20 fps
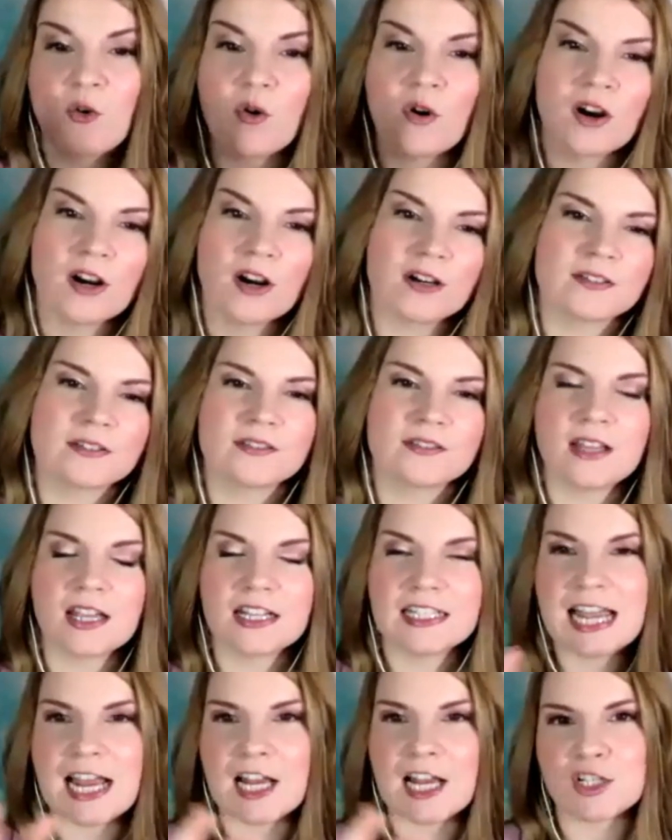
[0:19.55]
Or
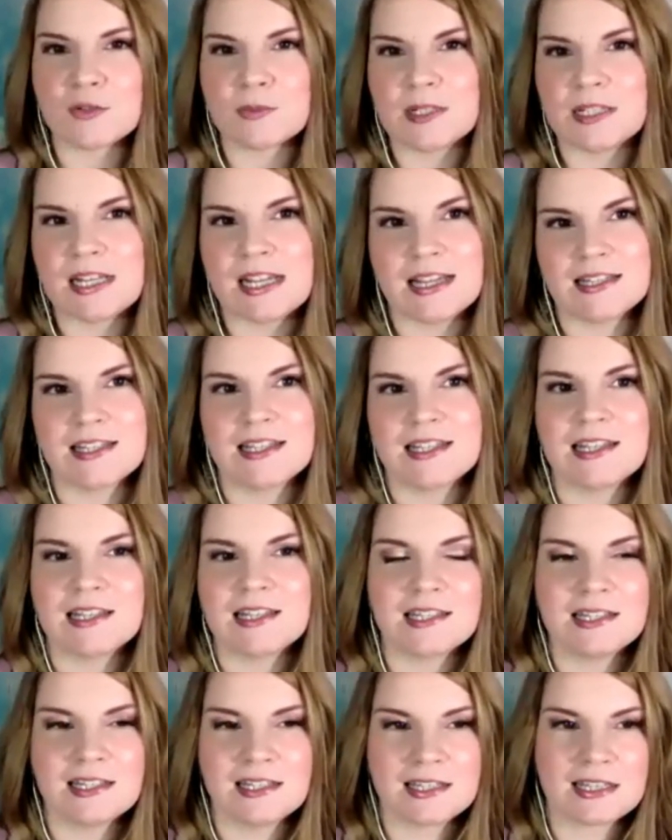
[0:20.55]
attachment as it
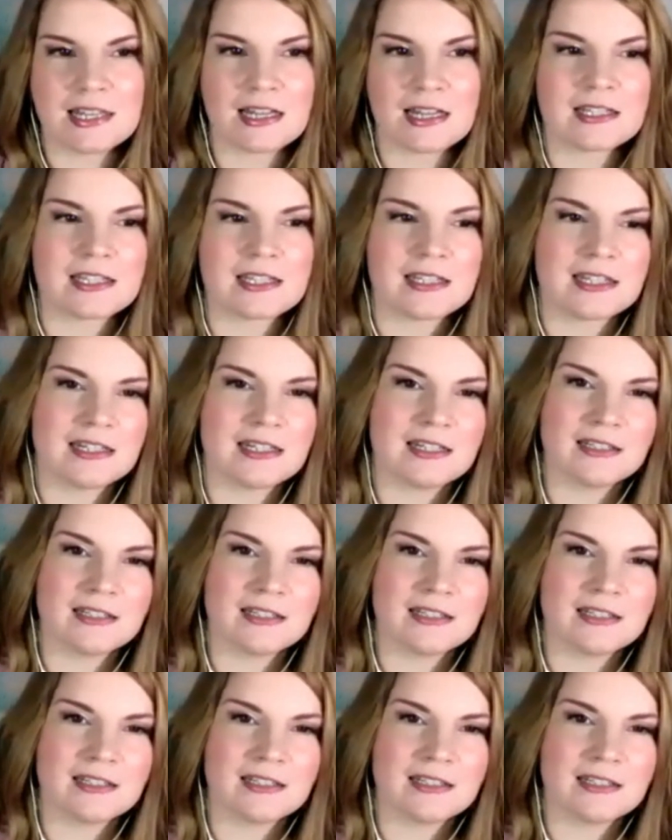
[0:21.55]
is discussed